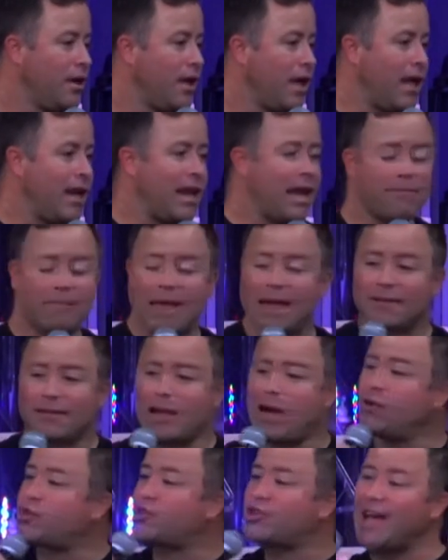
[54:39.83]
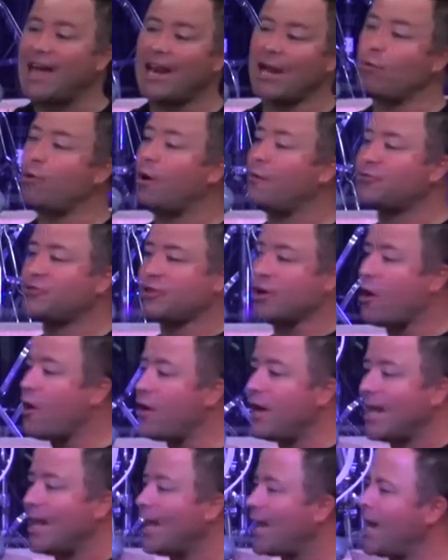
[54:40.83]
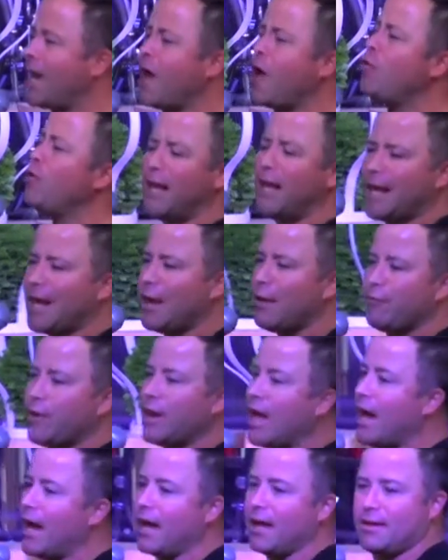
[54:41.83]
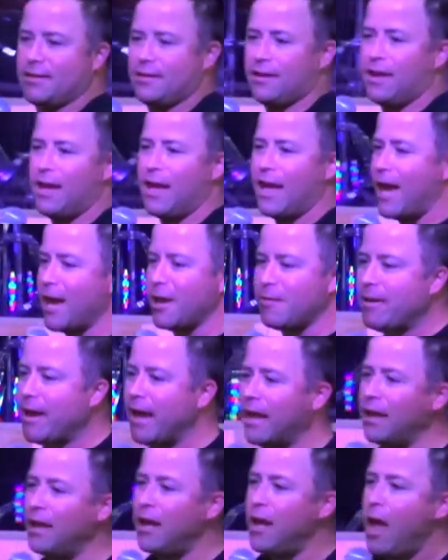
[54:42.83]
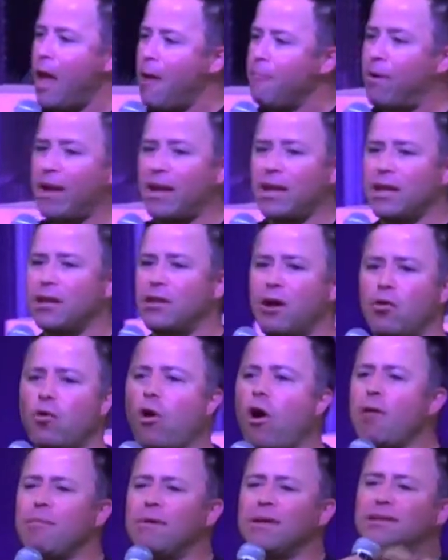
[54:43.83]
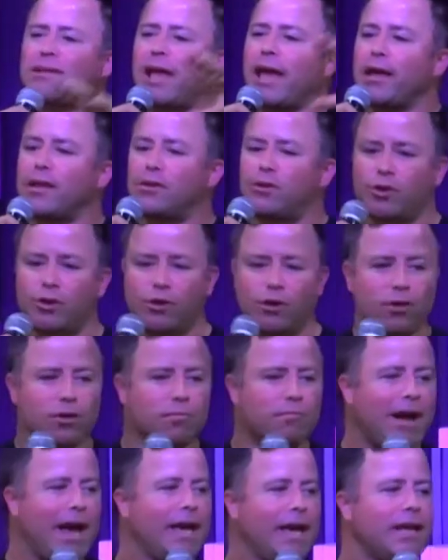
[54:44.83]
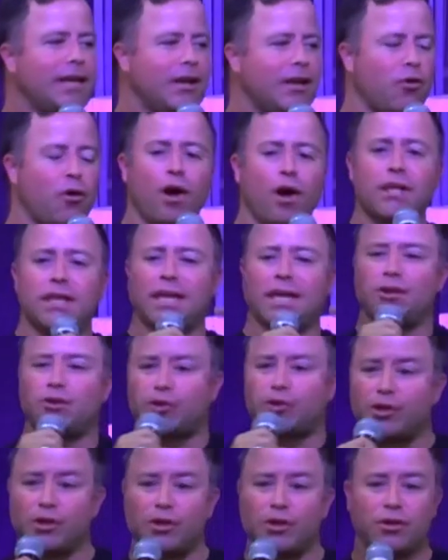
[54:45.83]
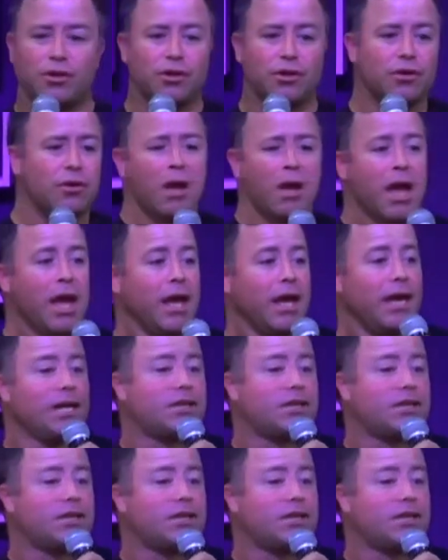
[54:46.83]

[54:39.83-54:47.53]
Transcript: In Him, there's no shadow of turning. He can only give light Amen. But the wrong mistakes you make and the wrong things you do, he